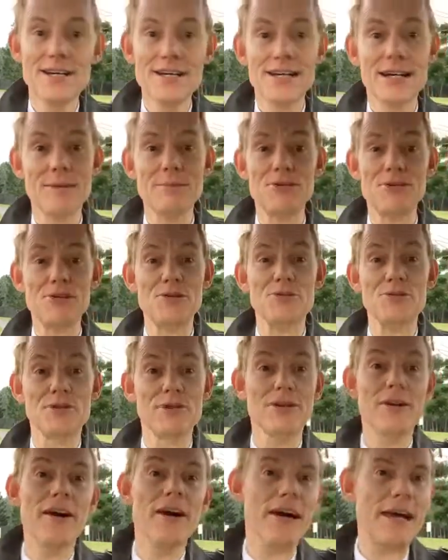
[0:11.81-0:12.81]
Come to you
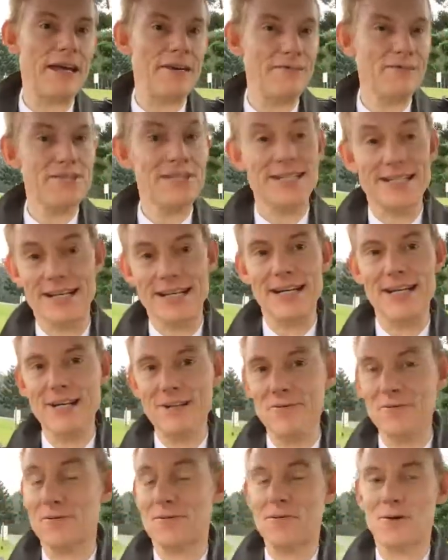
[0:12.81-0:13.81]
live today
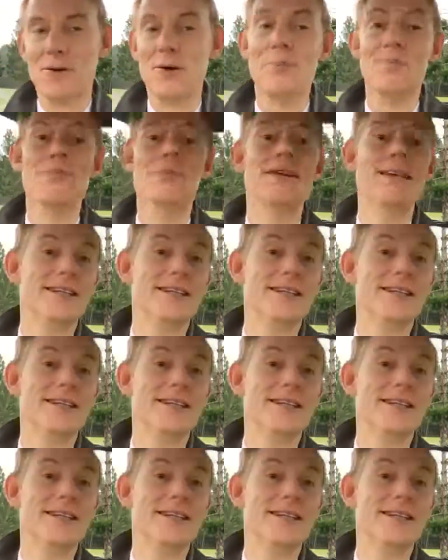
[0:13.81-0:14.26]
from